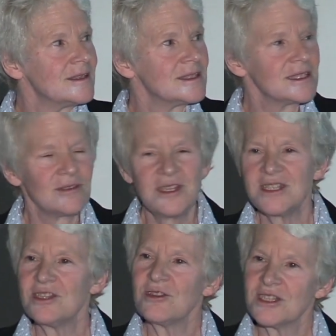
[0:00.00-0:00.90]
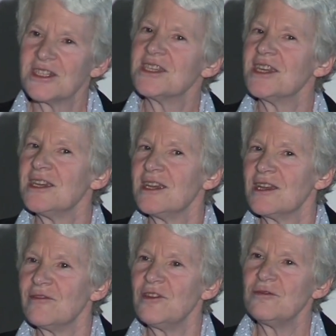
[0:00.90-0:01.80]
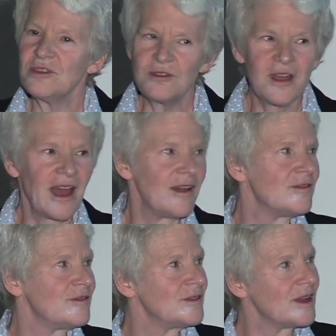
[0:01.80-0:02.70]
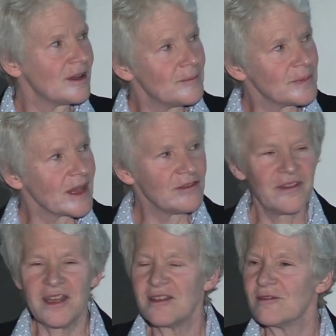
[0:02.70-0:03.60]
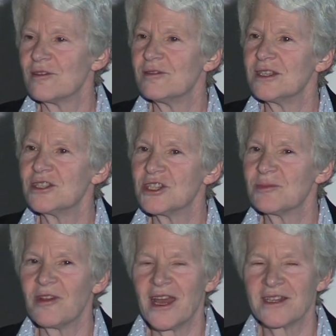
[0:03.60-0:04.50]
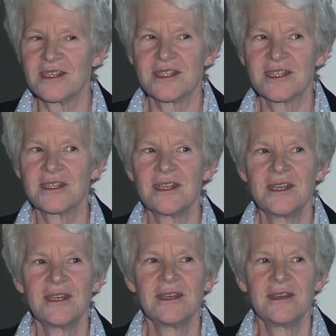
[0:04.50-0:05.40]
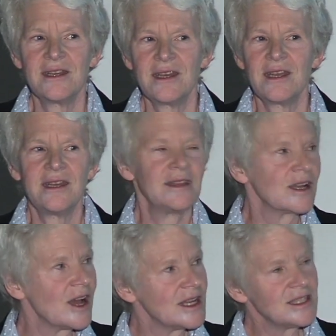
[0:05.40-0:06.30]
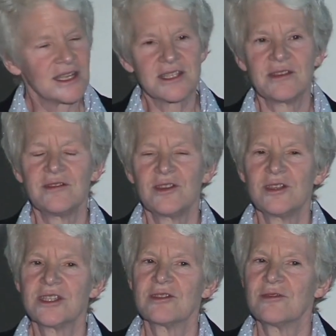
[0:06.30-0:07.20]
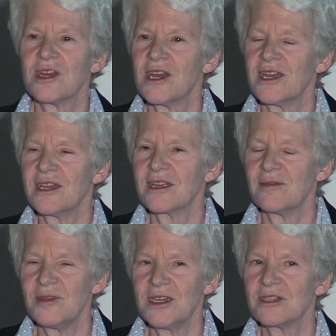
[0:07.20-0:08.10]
So these, you can see, if you do have a faith or religious practice in the context of illness or dying, it can be